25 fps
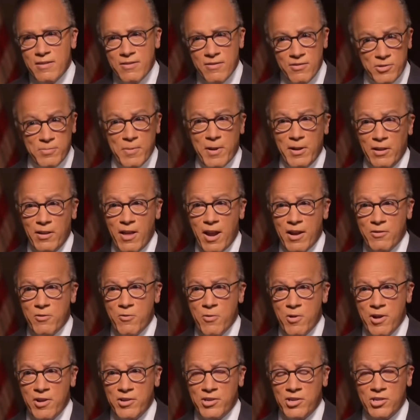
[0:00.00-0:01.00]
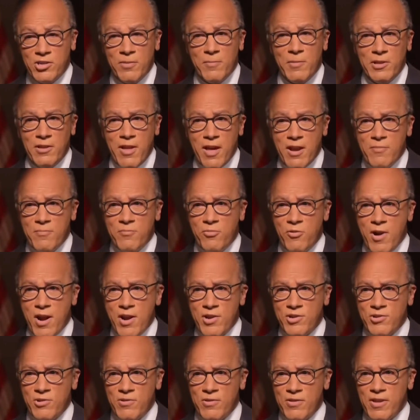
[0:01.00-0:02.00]
There's been a lot of criticism, a lot of
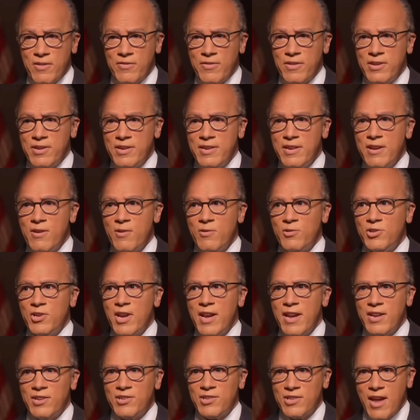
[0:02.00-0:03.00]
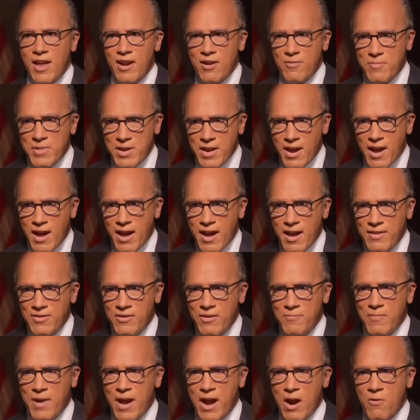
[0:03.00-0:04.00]
pressure that the DOJ is kind of
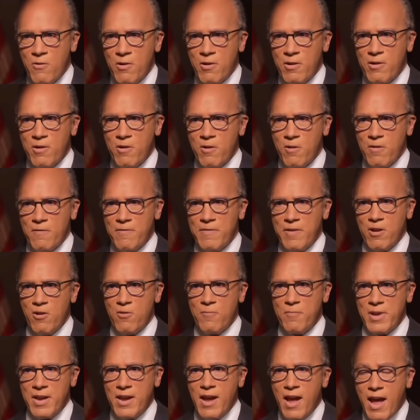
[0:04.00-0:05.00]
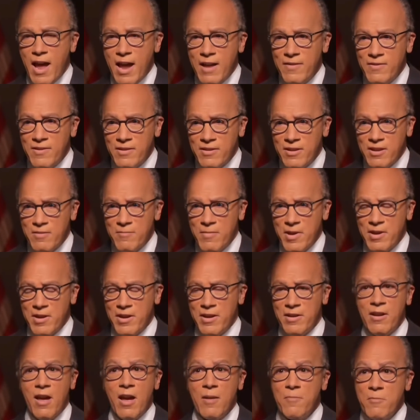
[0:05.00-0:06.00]
behind the power curve here, behind the
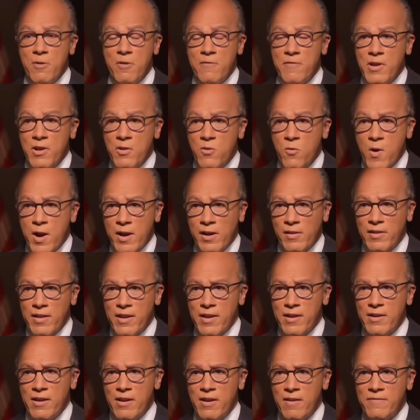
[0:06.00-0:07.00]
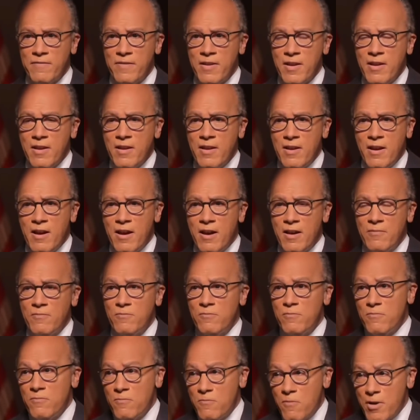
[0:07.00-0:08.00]
committee, not moving quickly enough
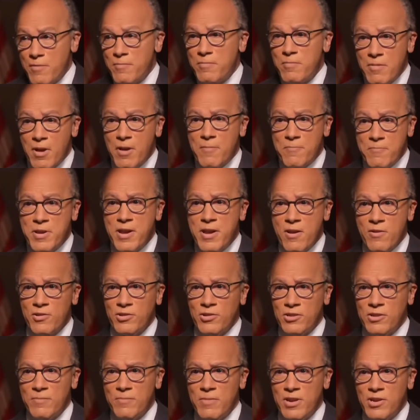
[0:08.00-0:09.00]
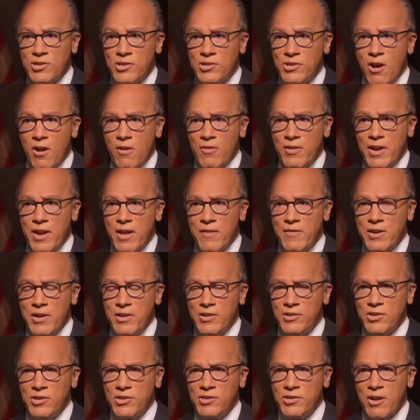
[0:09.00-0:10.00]
on what appears to be solid
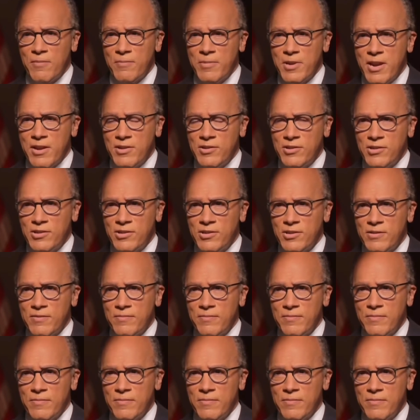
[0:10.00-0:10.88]
evidence in some cases.